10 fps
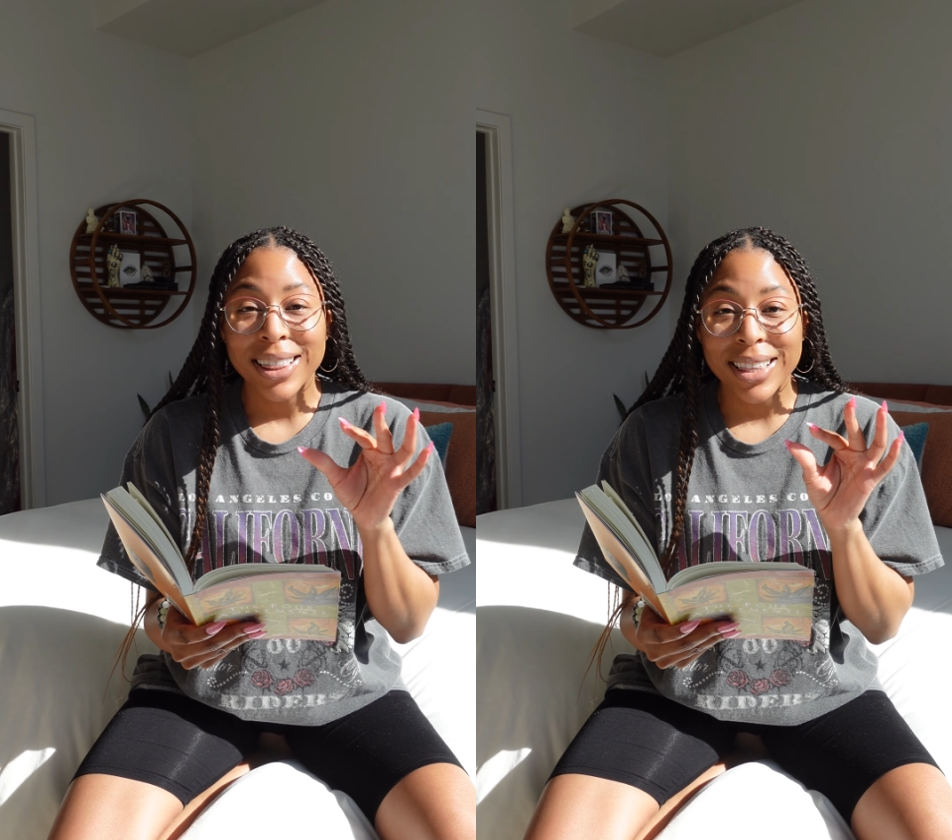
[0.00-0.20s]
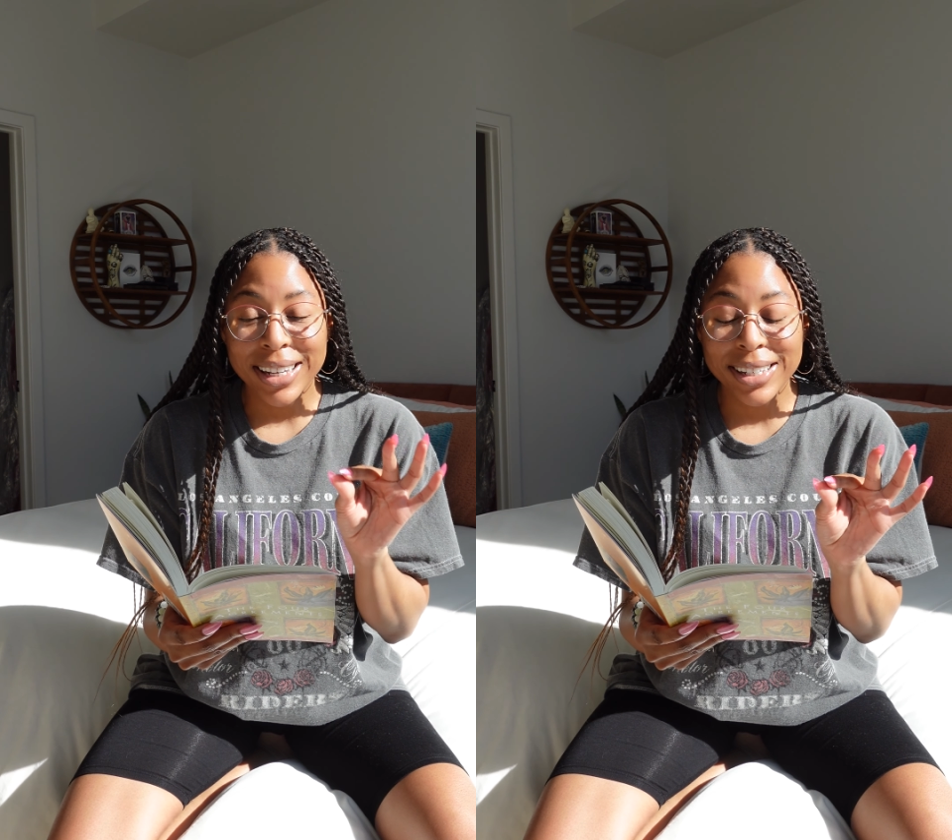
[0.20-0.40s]

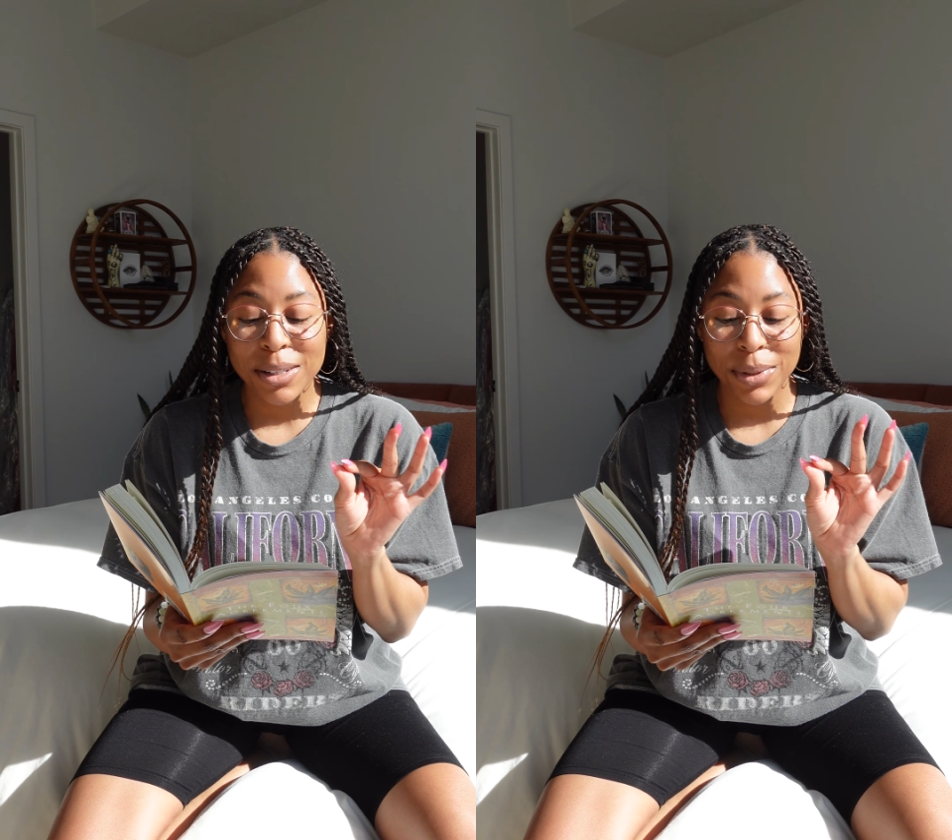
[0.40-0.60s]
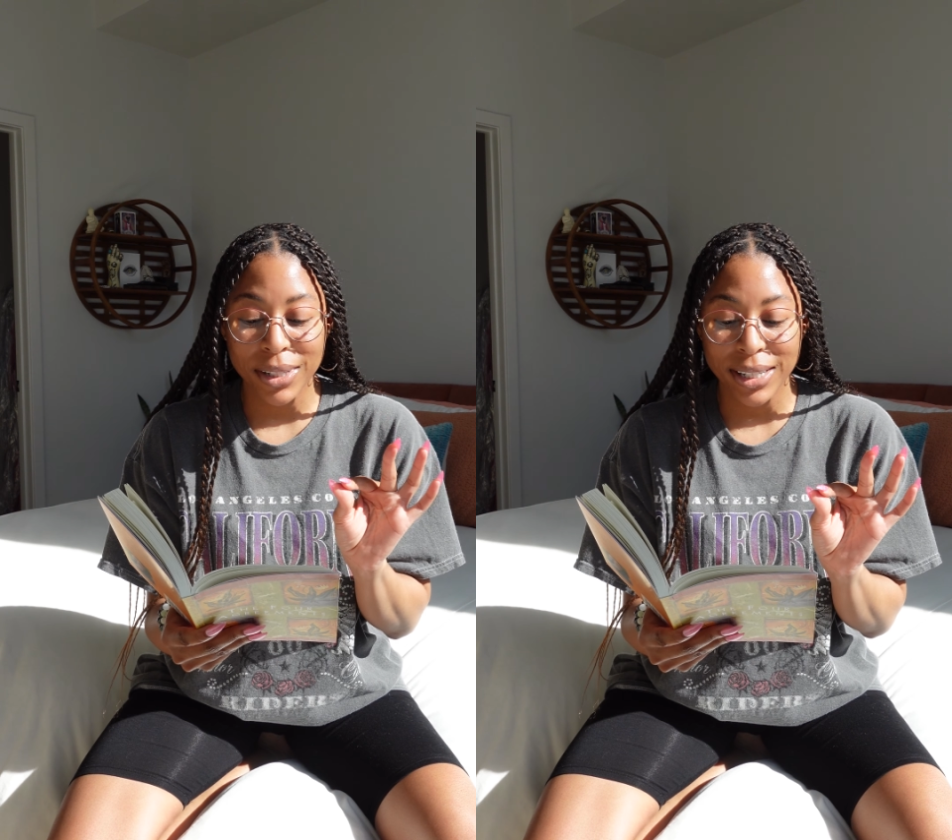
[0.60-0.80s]

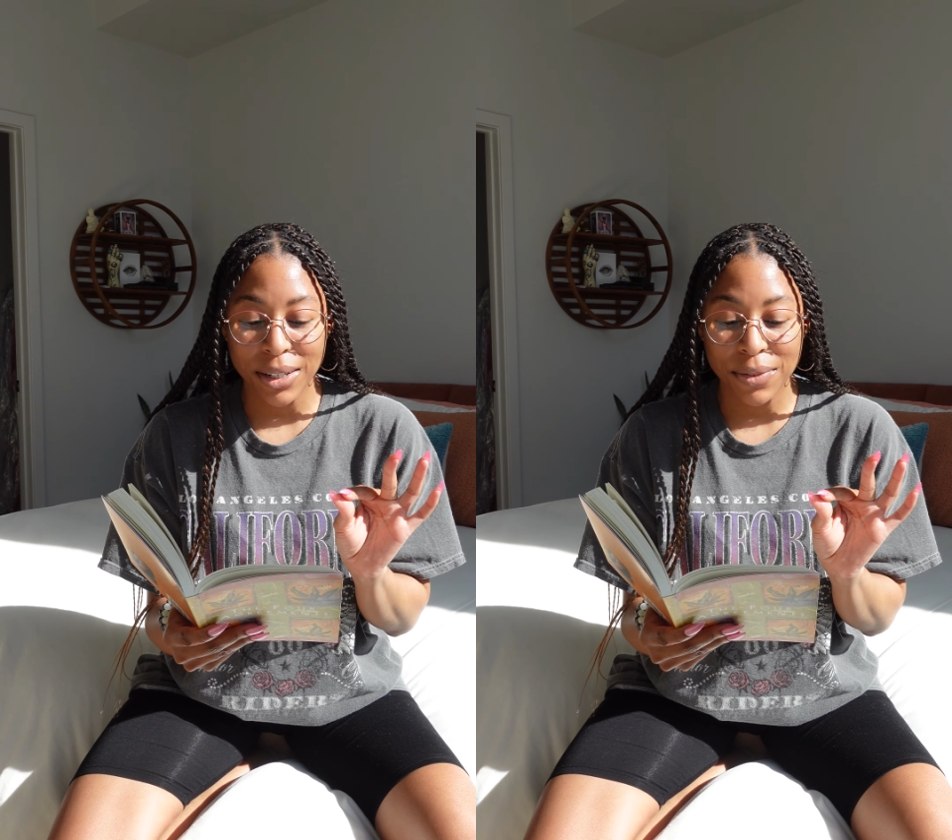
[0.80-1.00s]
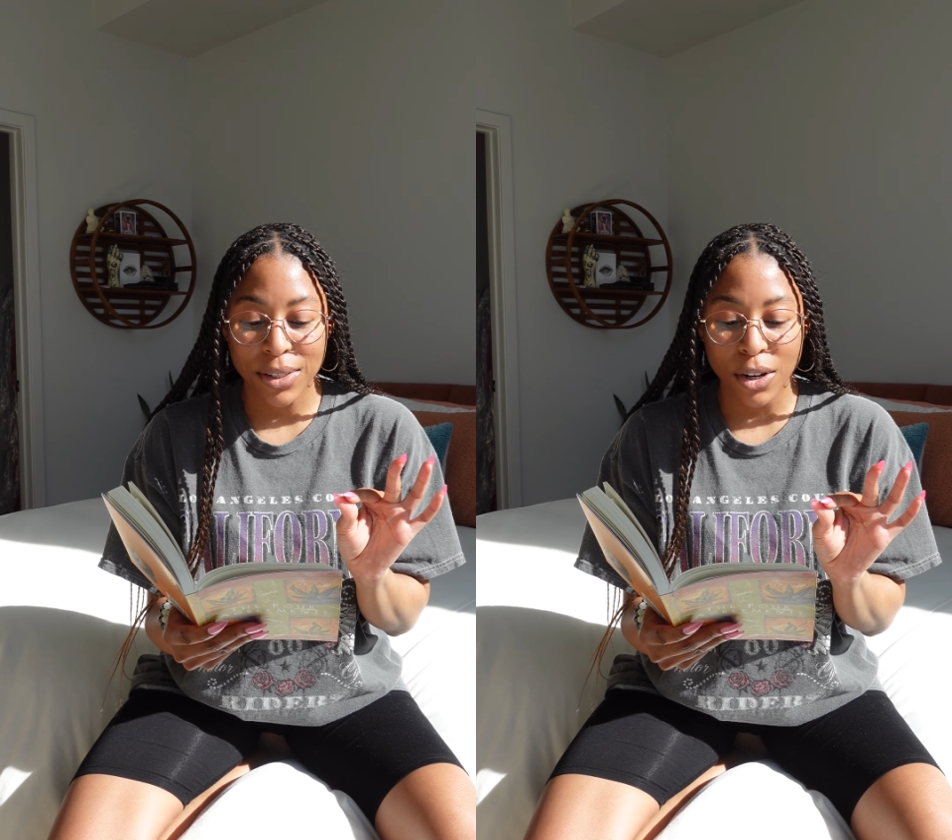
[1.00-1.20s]
These
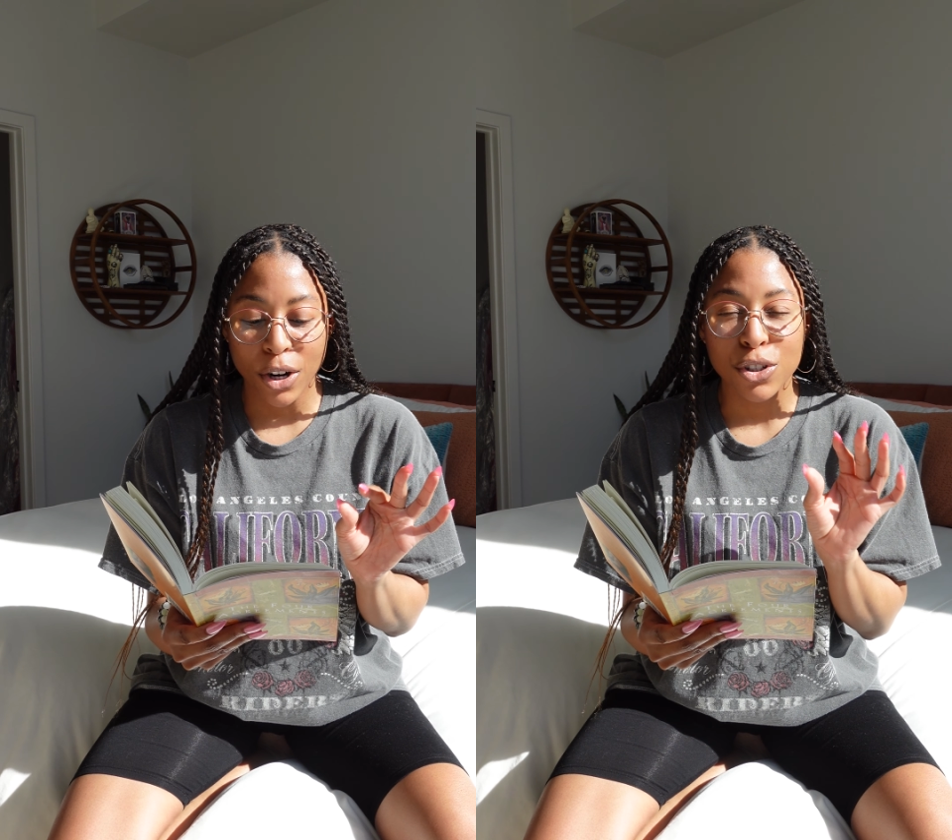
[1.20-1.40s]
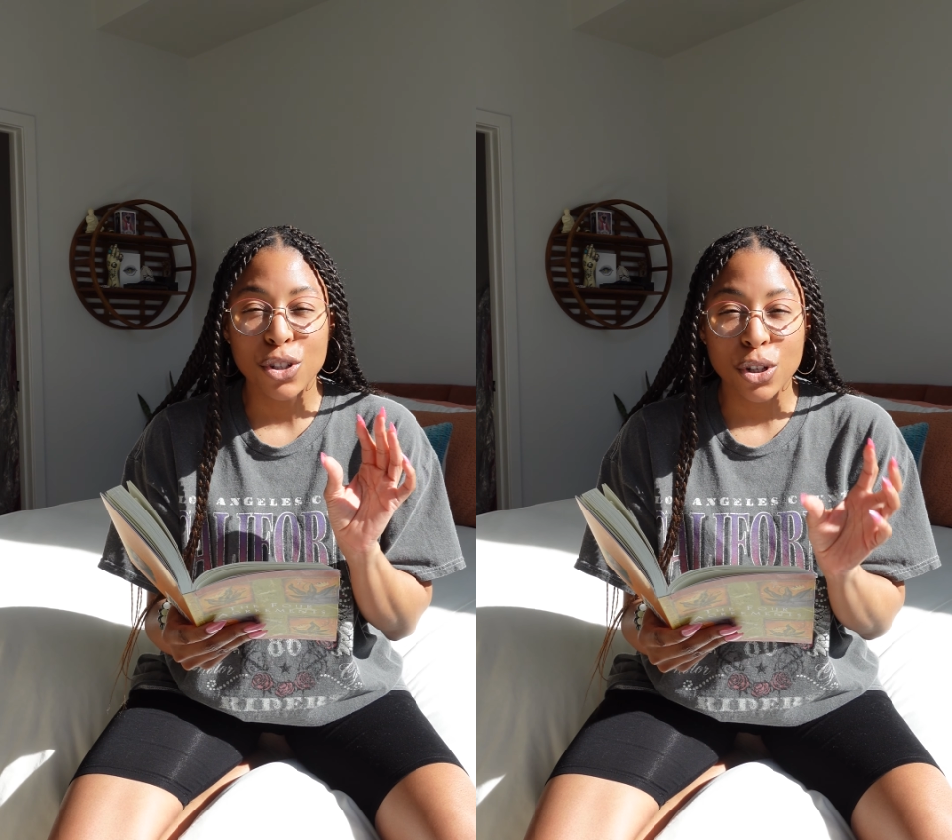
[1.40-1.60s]
beliefs
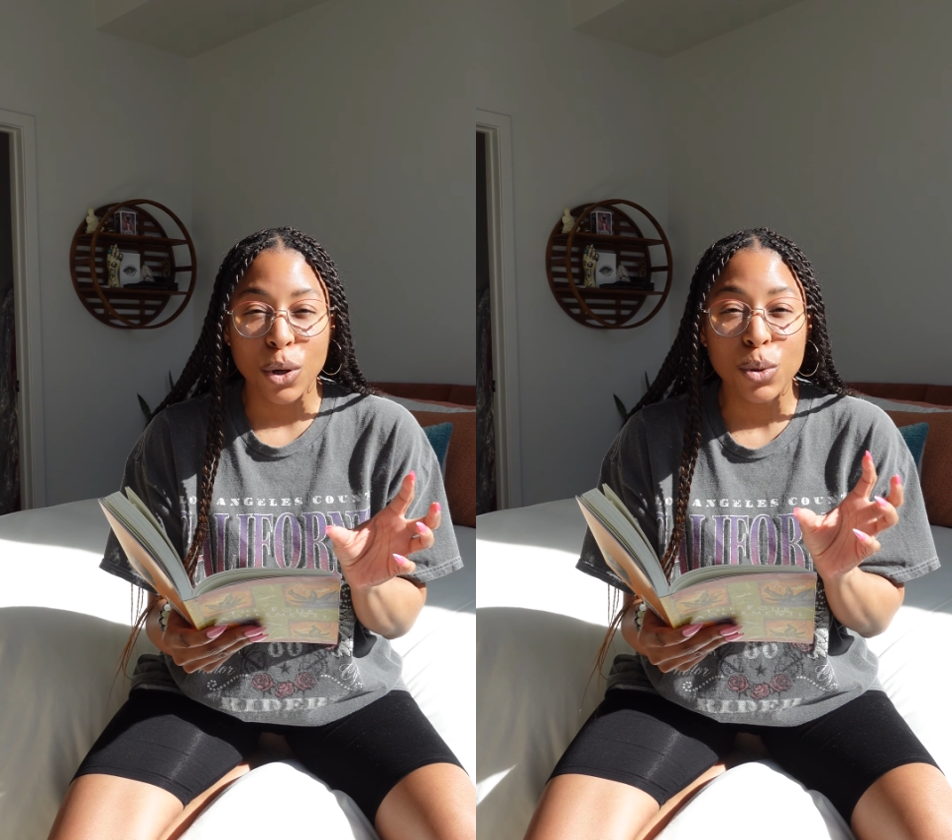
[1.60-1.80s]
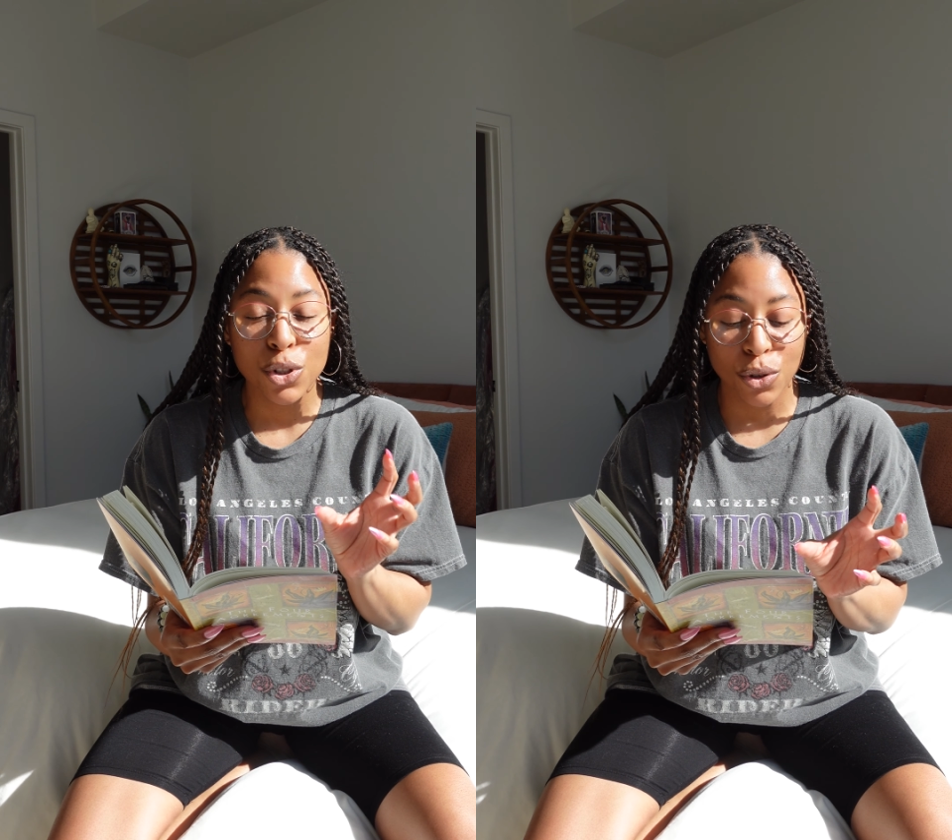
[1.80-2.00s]
are
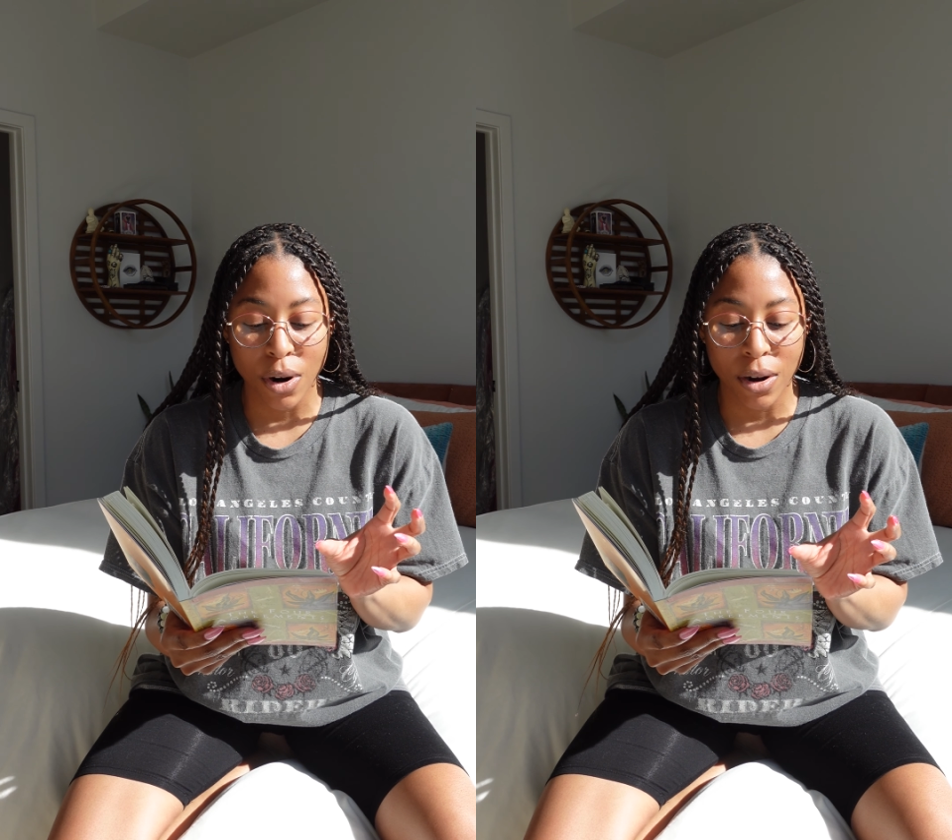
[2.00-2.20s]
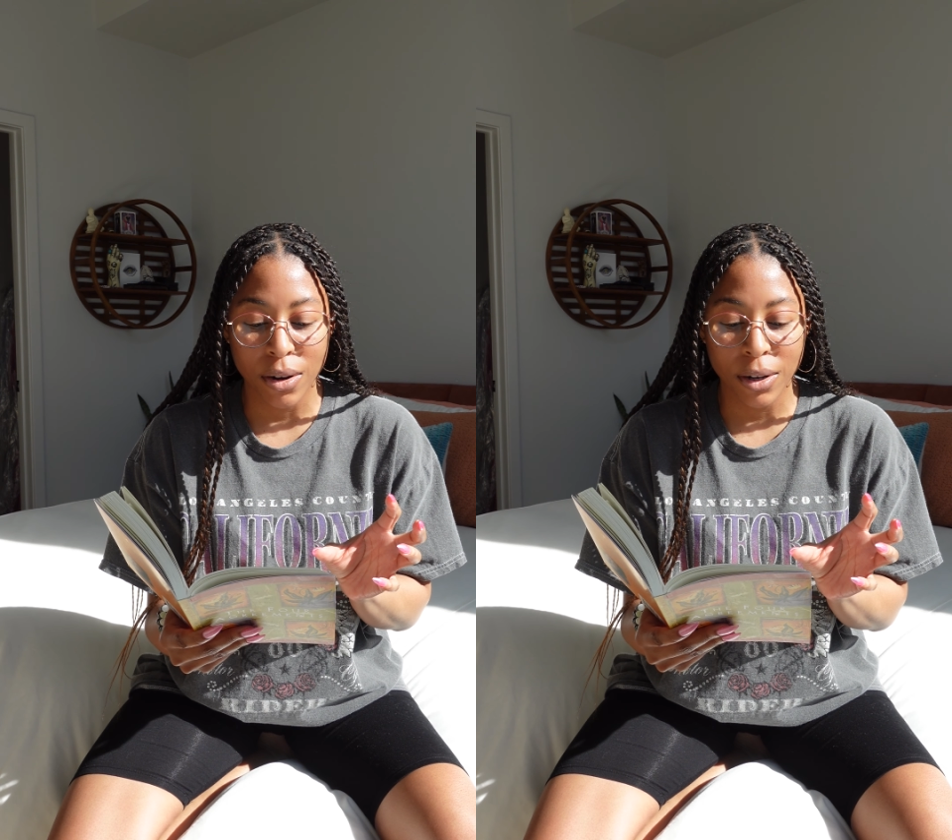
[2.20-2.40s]
so
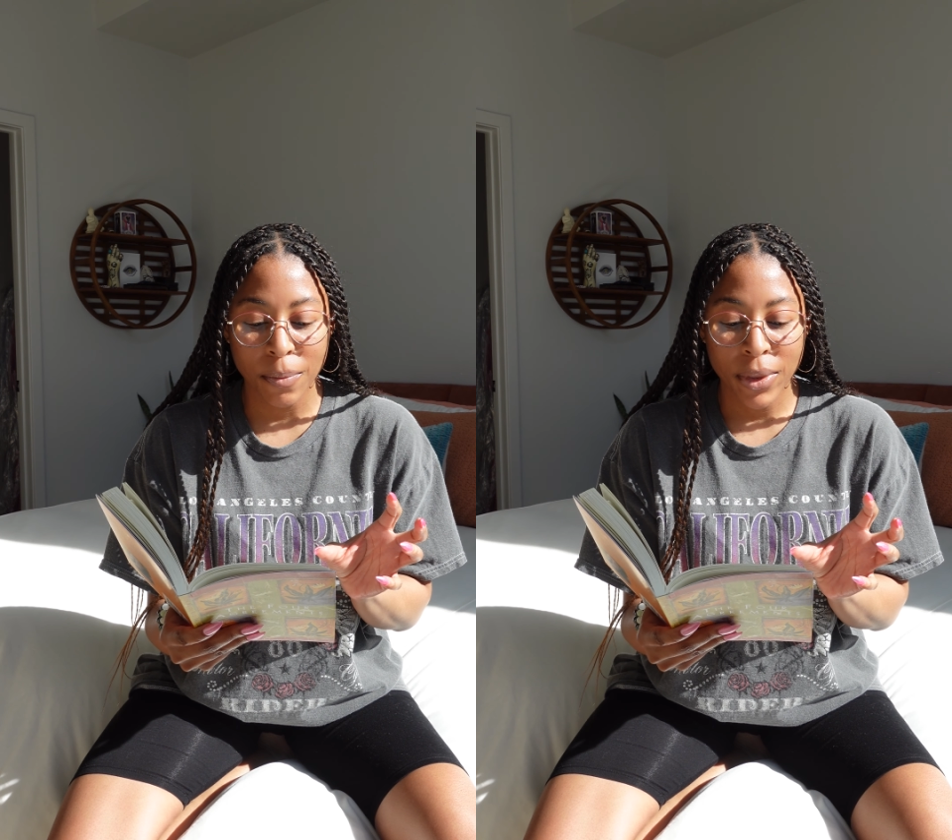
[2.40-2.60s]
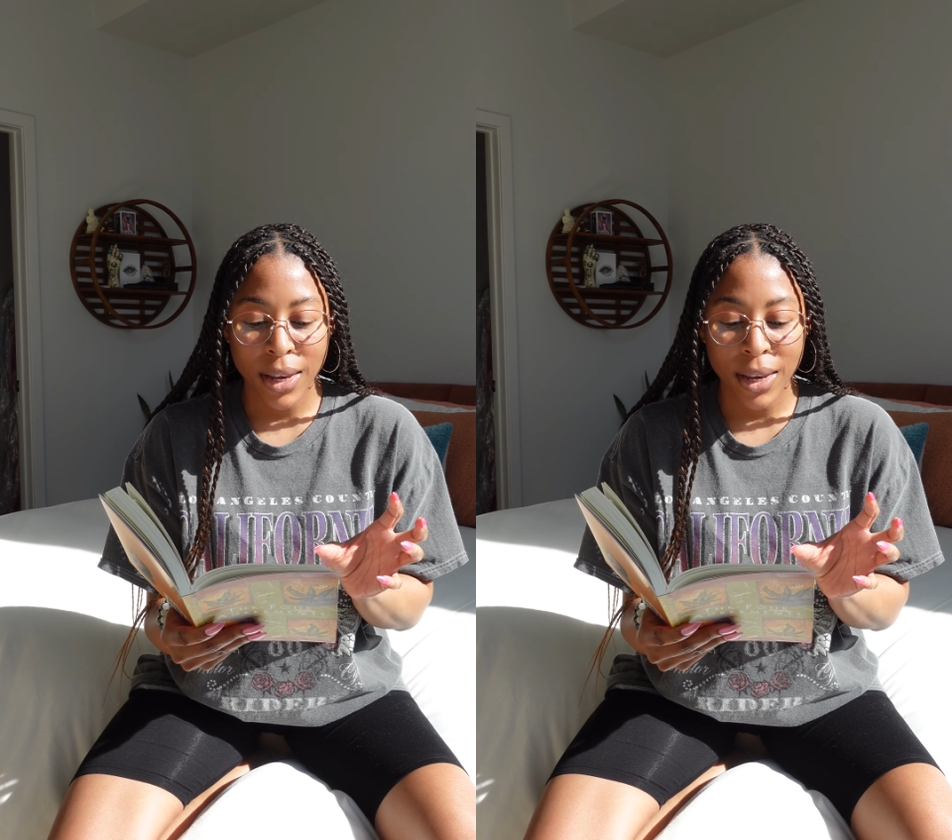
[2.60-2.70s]
strong